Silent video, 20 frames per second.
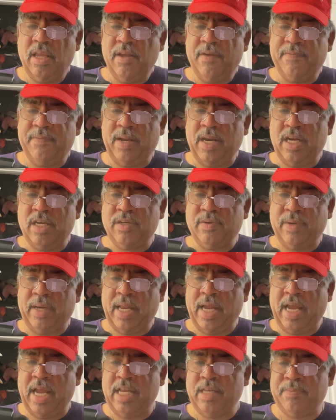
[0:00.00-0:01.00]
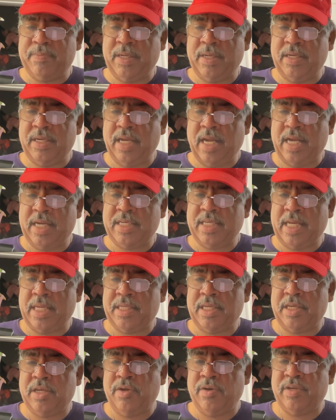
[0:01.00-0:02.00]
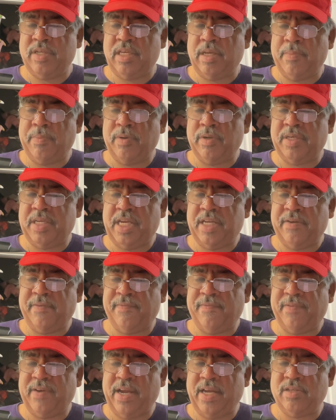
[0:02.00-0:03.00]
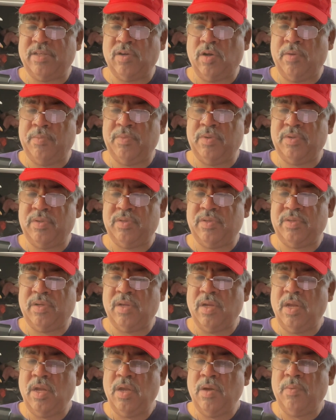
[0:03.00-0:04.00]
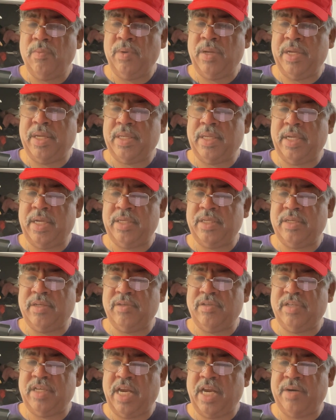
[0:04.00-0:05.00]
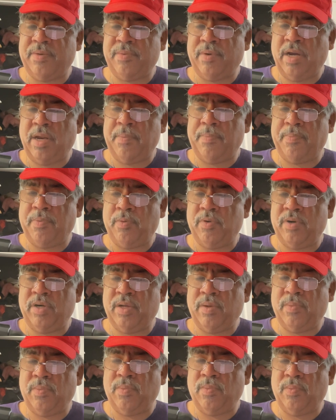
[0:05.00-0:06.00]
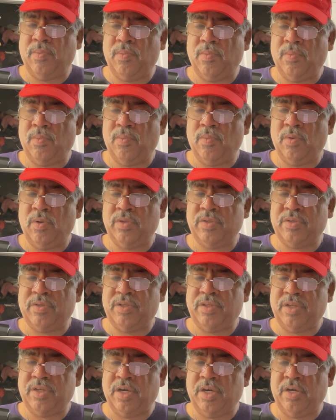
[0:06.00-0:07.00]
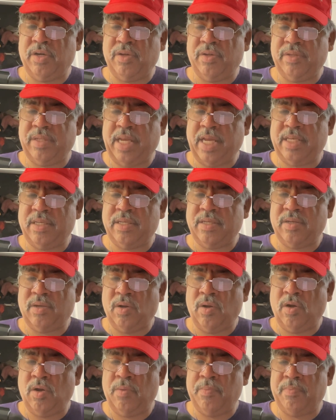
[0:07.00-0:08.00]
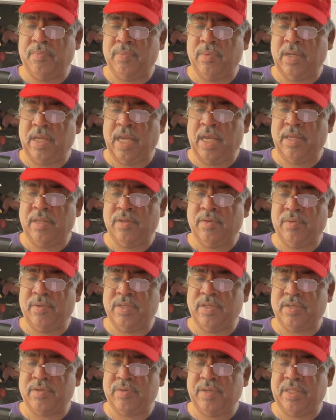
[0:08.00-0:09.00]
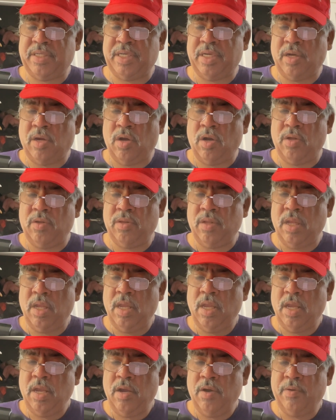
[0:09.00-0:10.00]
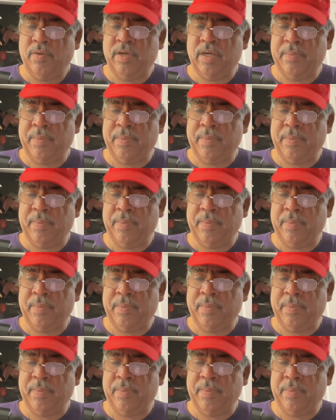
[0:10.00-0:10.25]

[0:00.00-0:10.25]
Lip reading: Venezuela has been accepting U.S. deportation flights almost weekly until January, poured a Wall Street Journal. That's all came to a screeching halt when the